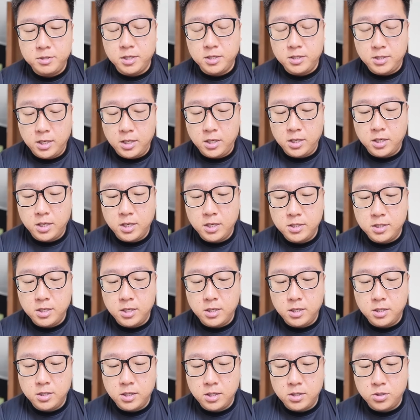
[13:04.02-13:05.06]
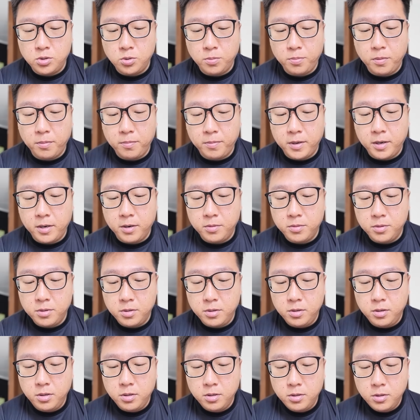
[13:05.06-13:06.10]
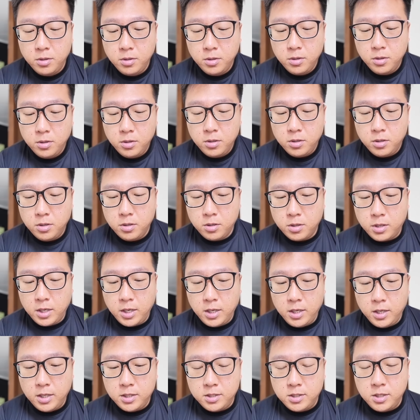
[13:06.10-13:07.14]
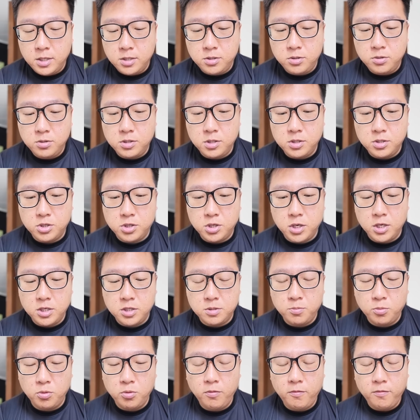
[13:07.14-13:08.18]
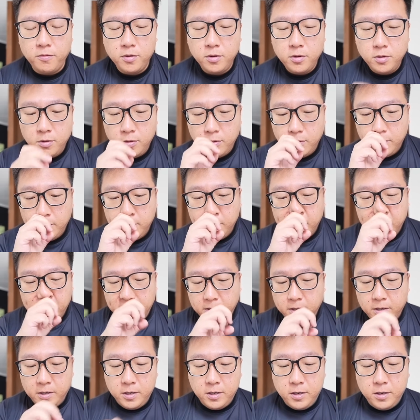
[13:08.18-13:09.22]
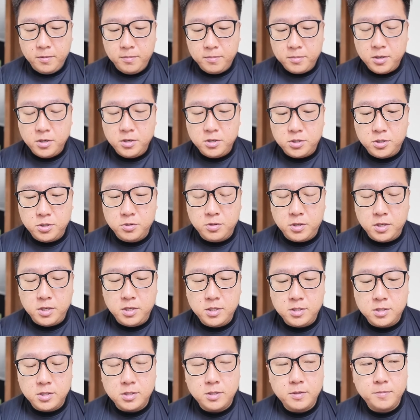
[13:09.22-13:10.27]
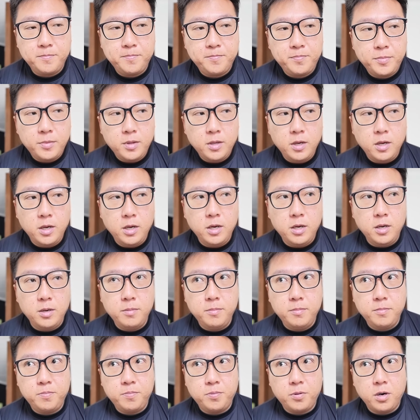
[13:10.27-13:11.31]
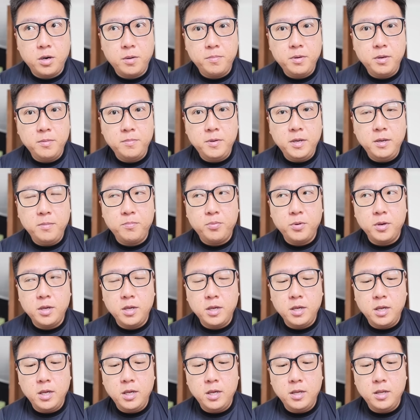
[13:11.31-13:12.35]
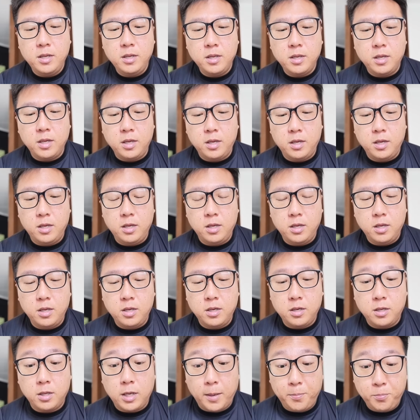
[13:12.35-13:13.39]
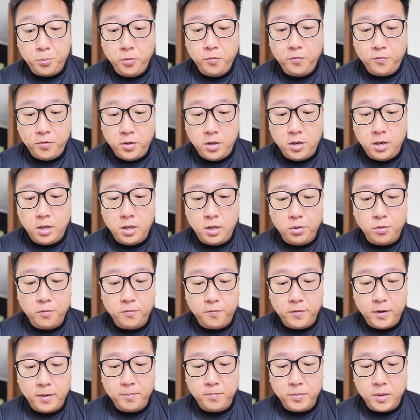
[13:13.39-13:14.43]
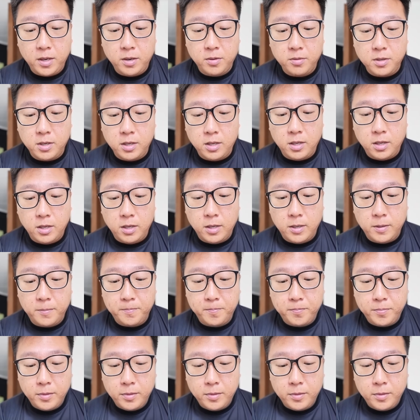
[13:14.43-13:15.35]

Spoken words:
just in case it is his superpower. Okay, yes, he has used his charge move. I'm going to shield this. Probably bring in the Tapu Fini to farm down the